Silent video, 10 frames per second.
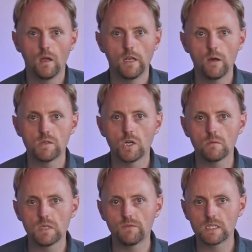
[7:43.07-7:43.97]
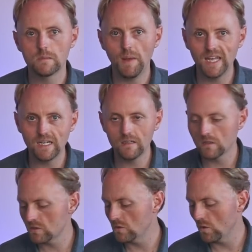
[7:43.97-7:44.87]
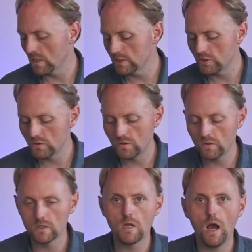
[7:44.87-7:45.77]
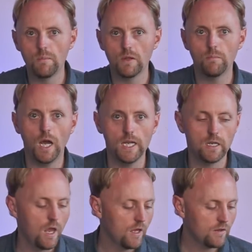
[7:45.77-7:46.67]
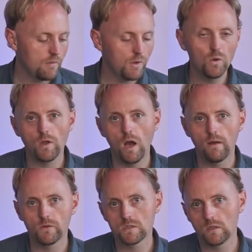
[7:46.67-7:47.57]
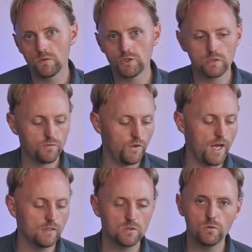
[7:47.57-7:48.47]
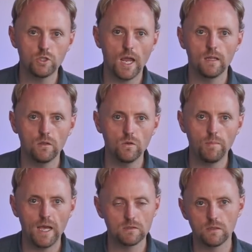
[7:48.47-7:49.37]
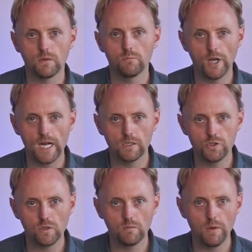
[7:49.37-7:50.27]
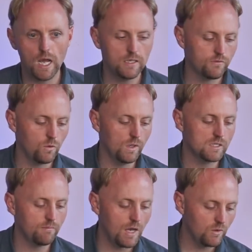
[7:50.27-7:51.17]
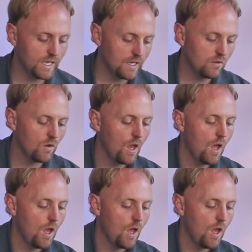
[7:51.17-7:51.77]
Now, in terms of expanding the storage to the top of the bike, they both offer solutions for that. So Giant Loop has different brackets you can buy, different ways of mounting it.